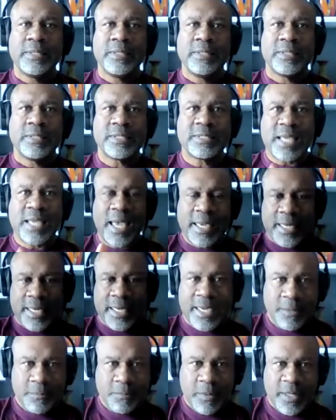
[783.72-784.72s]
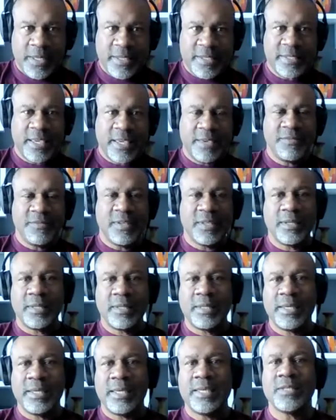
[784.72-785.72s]
this guy can't play safety in the
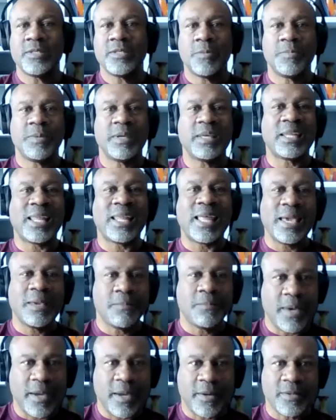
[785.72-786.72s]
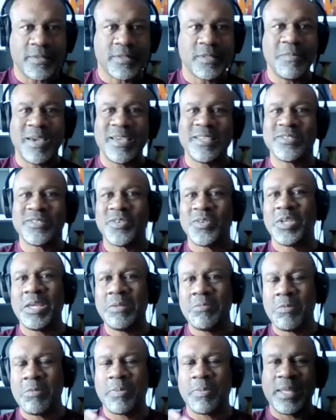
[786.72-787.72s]
league. He's going to be a linebacker. Somebody's going to
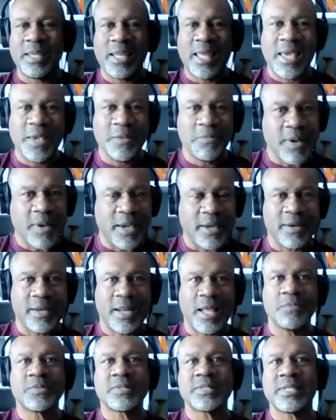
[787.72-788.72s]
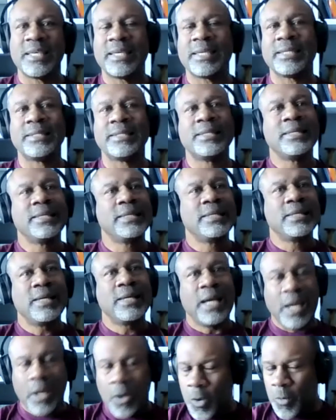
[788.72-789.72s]
give him to play linebacker. And I was thinking,
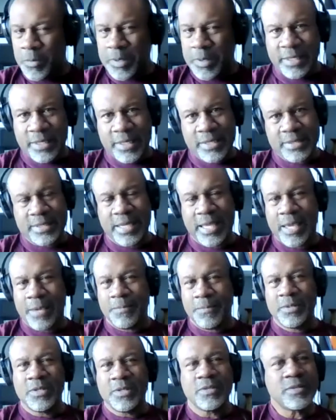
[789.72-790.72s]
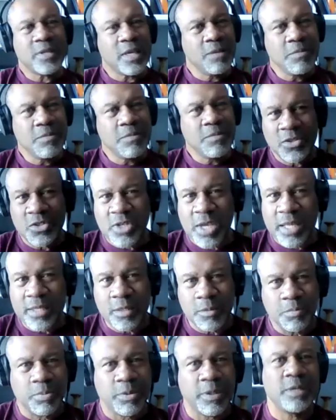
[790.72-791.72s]
I hope that doesn't happen. Just give me a shot
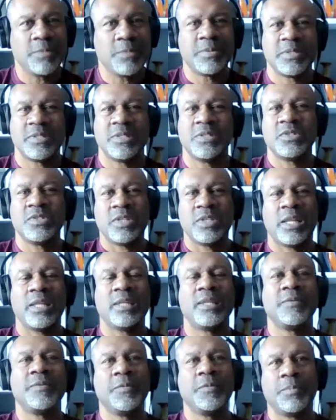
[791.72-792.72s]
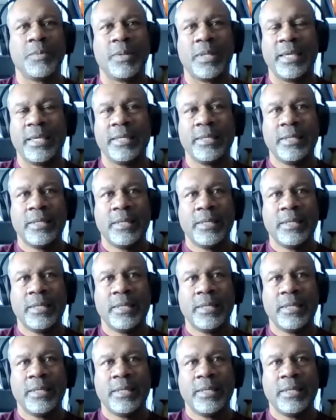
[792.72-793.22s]
to play the position I love to play.